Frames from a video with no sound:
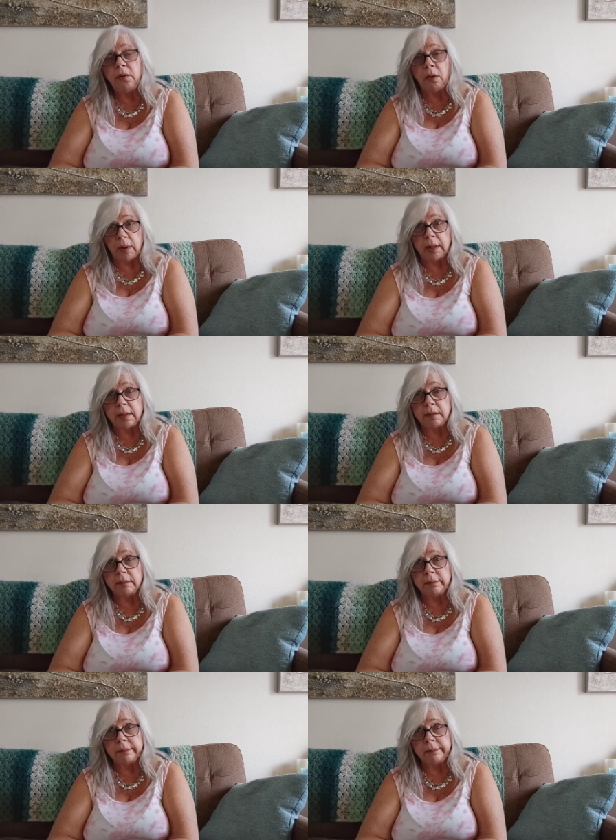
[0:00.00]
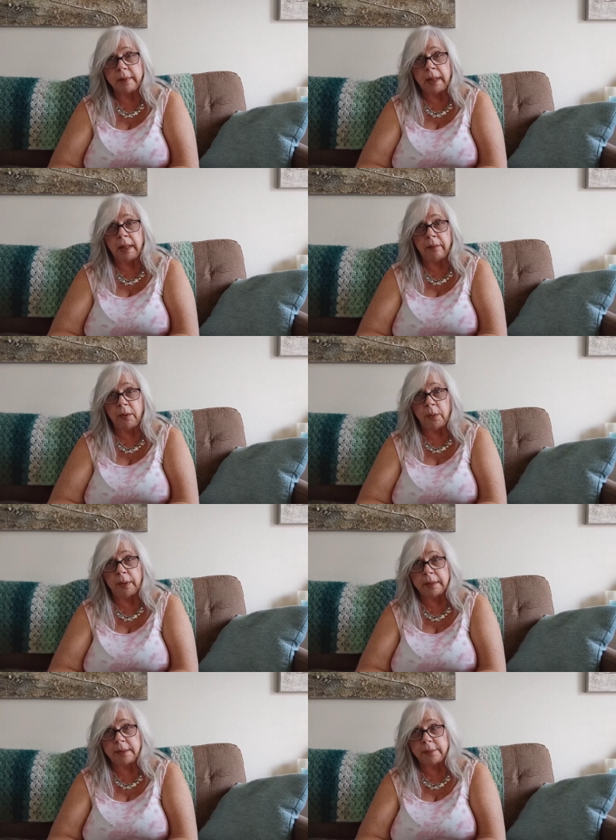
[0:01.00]
Donuts. I love
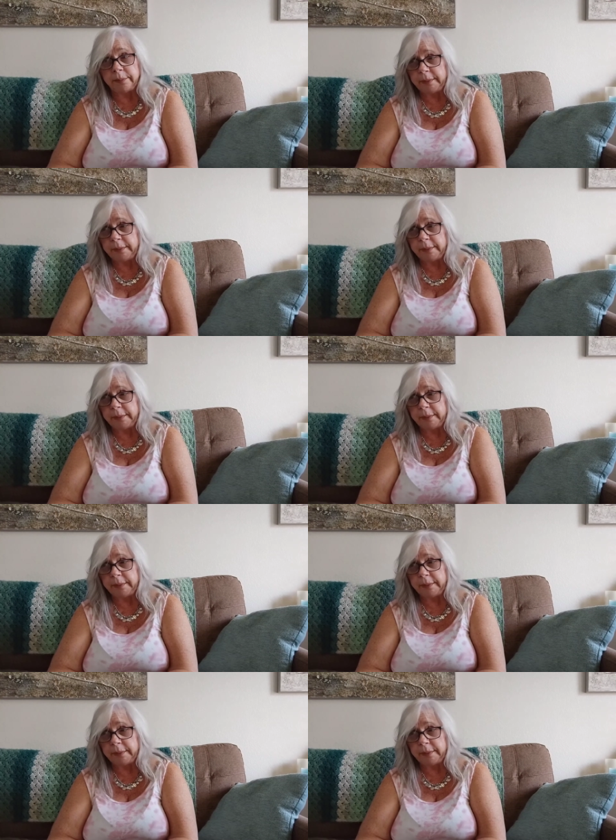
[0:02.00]
donuts.